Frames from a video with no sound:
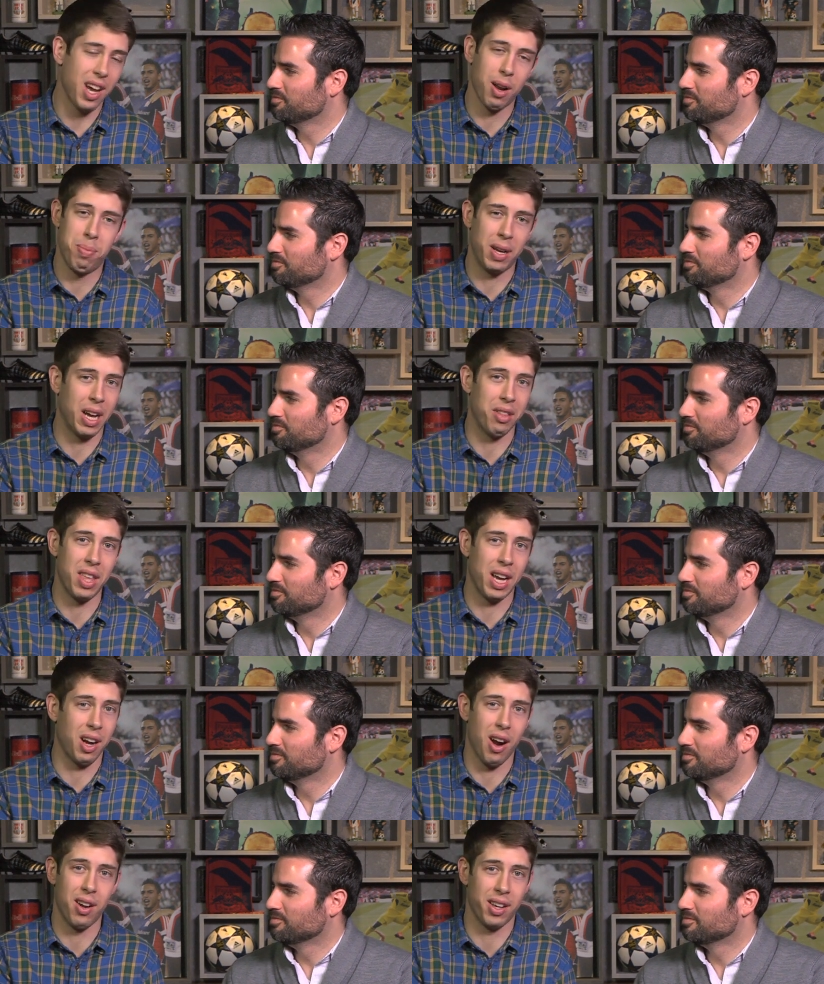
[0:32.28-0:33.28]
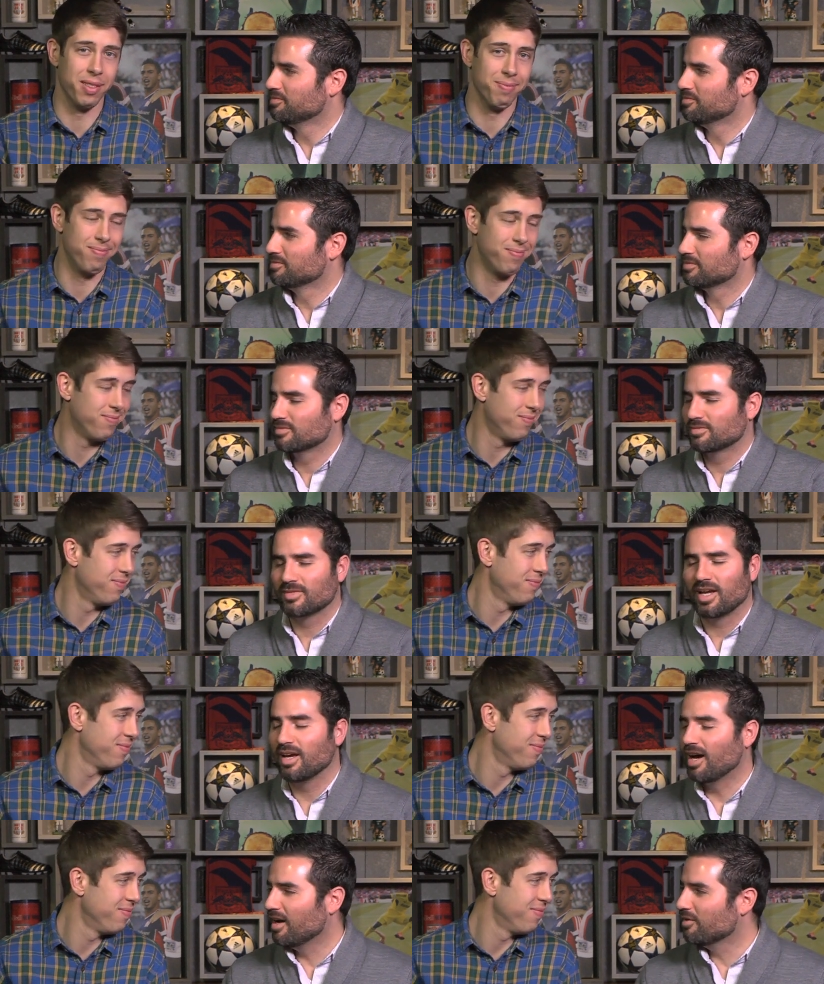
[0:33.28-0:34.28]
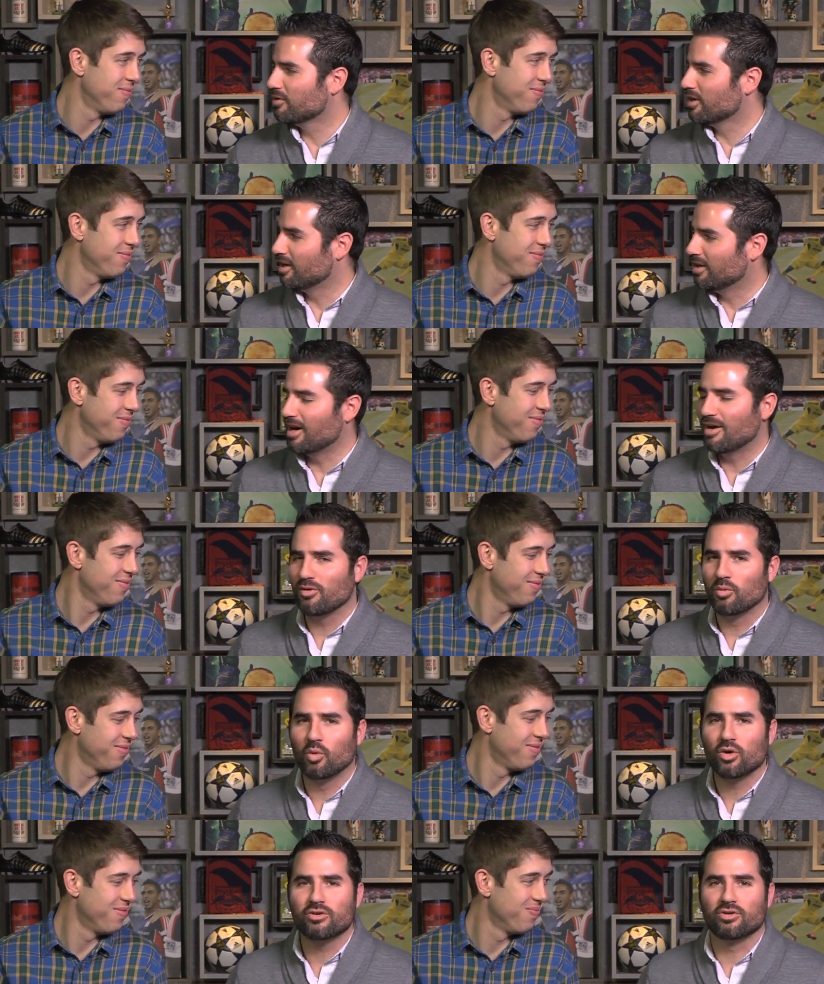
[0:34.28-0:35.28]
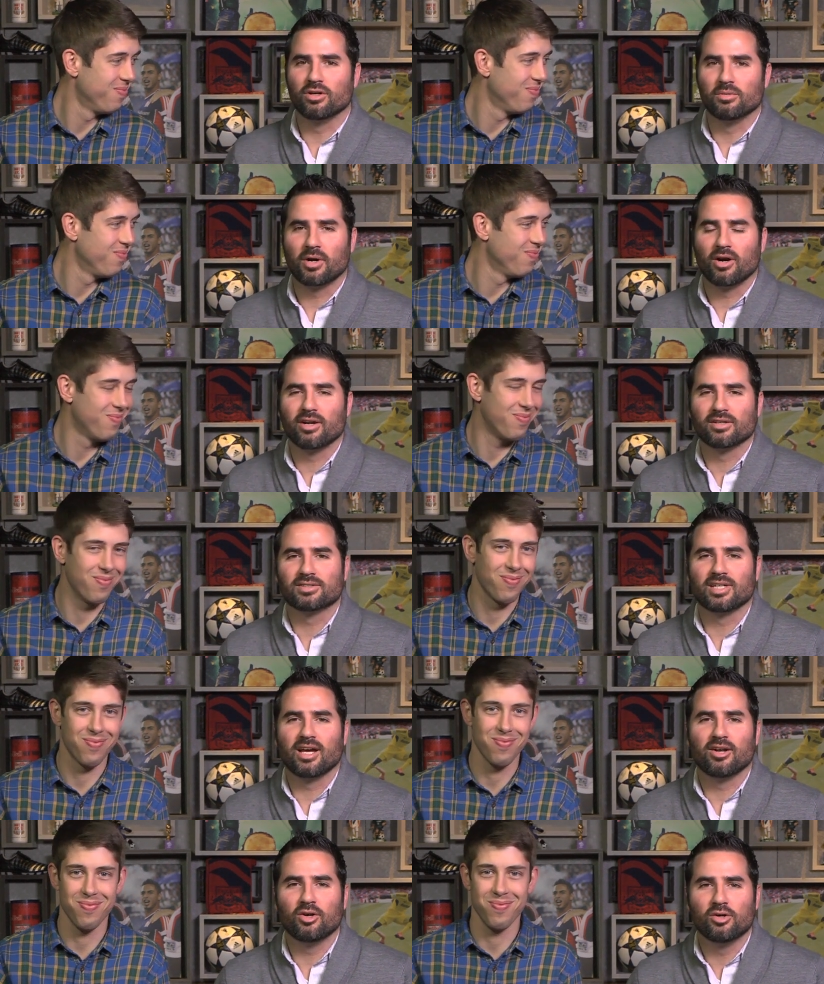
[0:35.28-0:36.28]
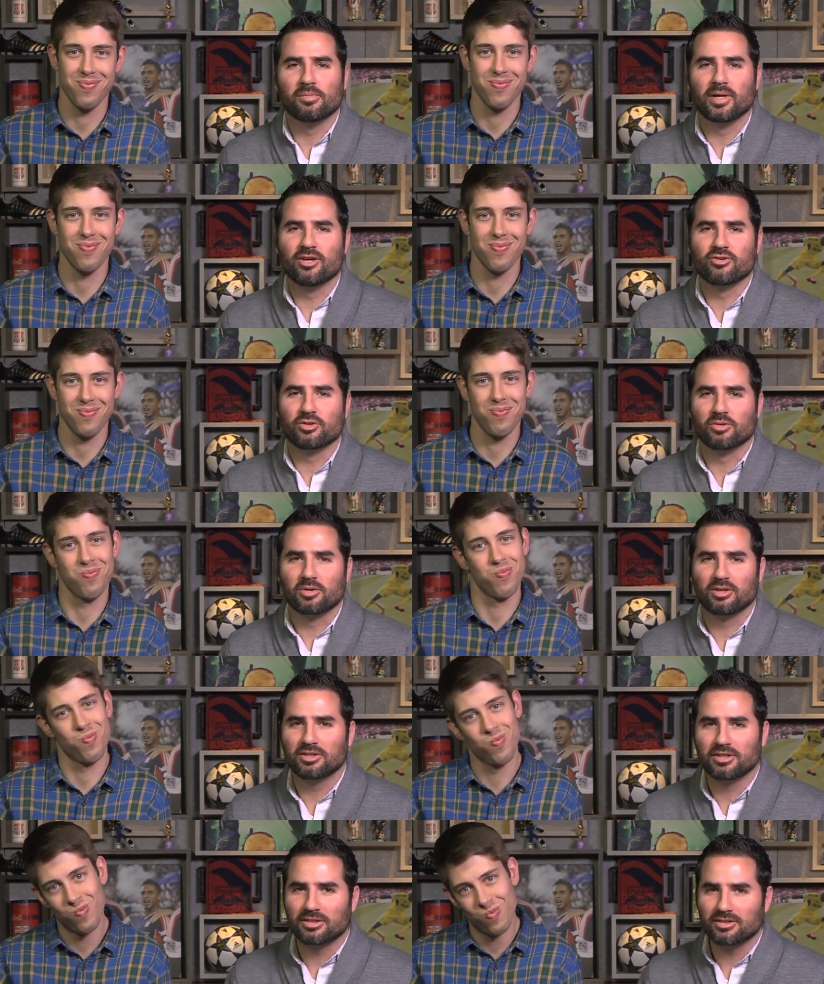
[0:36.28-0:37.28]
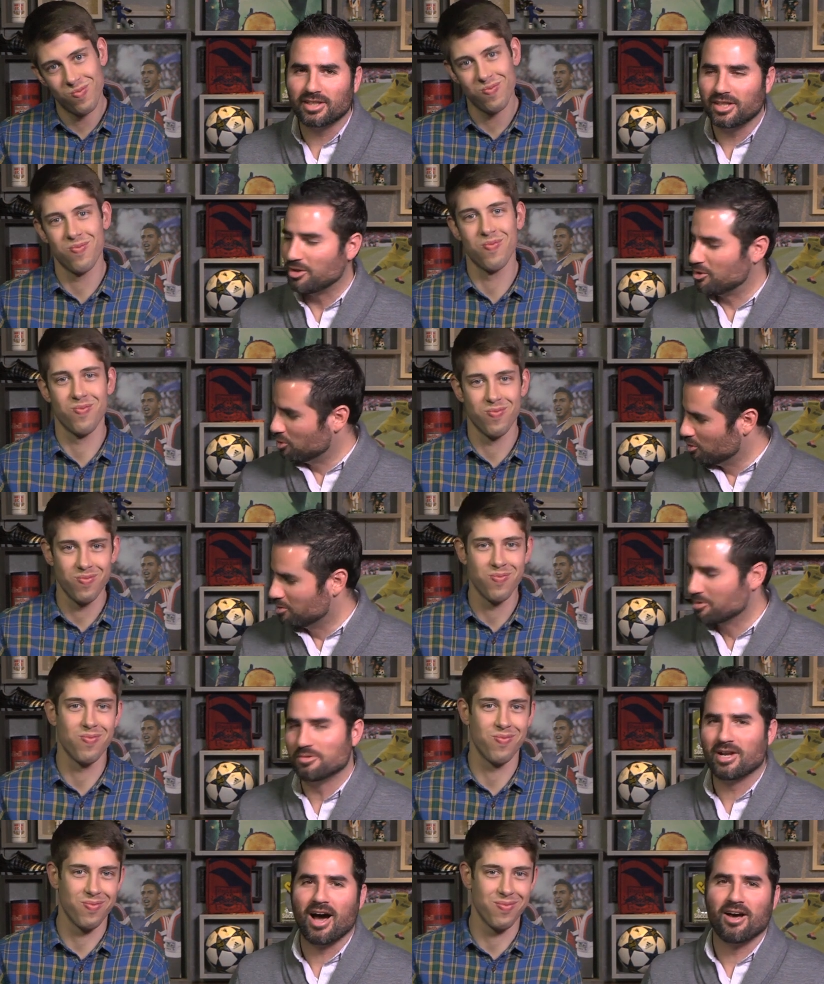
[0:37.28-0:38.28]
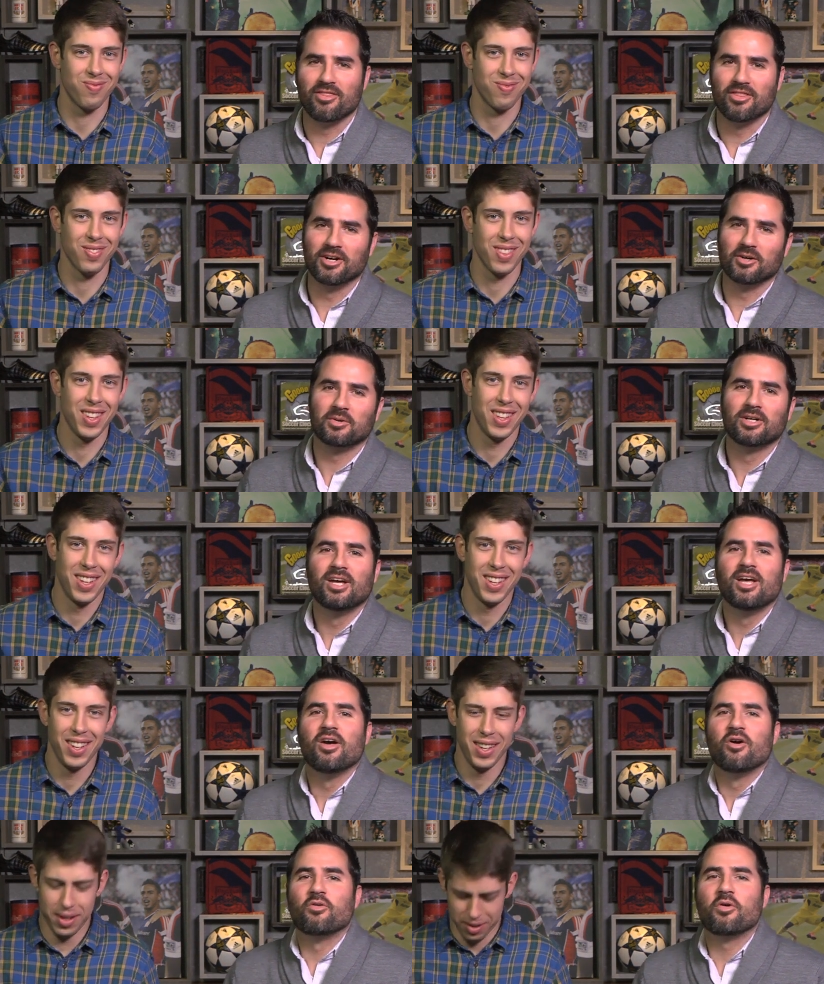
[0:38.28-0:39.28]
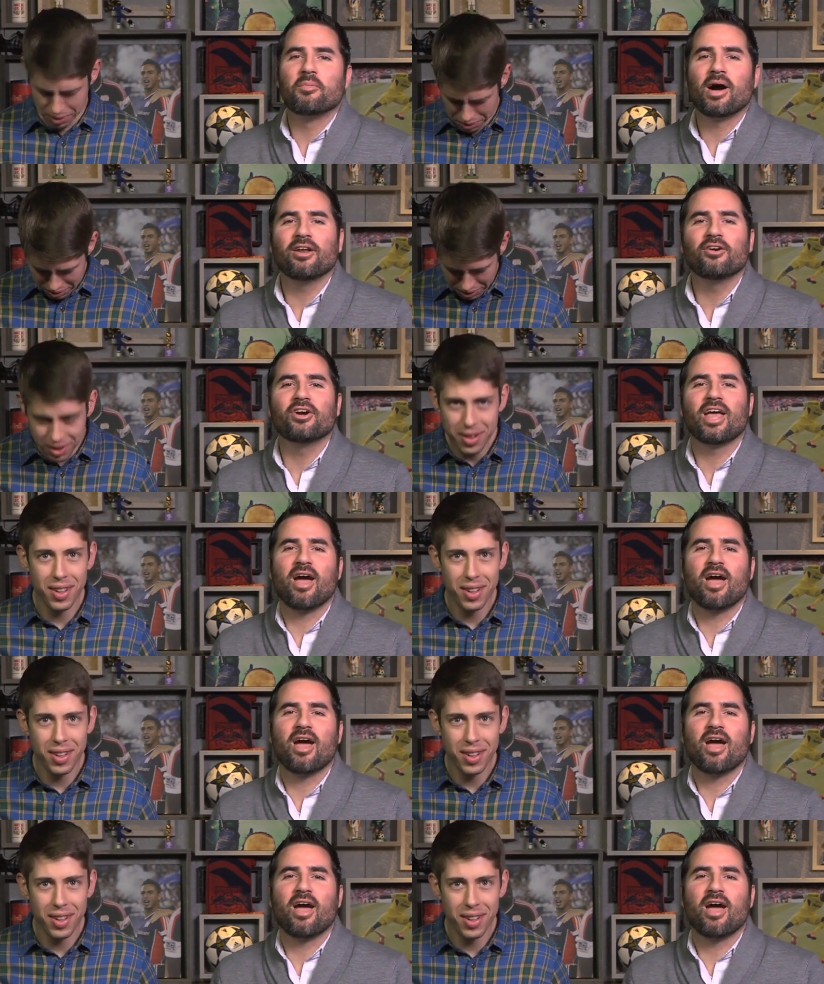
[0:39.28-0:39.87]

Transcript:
Speaker 1: got to pick out that cardigan. Hey,
Speaker 2: I have a wardrobe artist at home, Andrew. Clearly, you do not, though. Reminder to